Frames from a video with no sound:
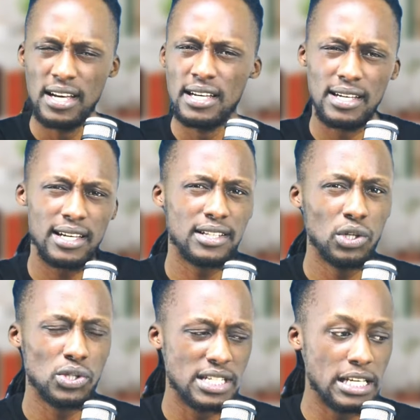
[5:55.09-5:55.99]
It
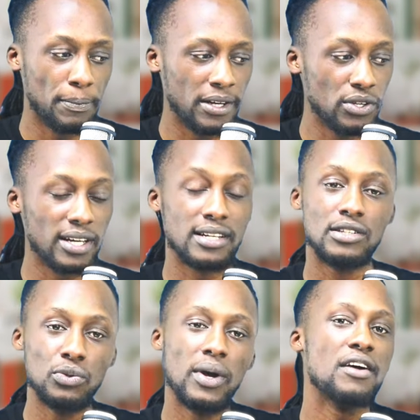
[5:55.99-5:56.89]
goes deeper. You can
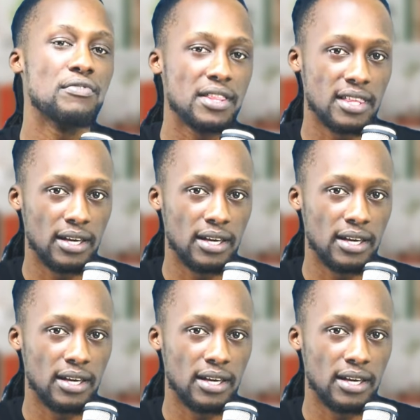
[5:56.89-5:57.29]
do everything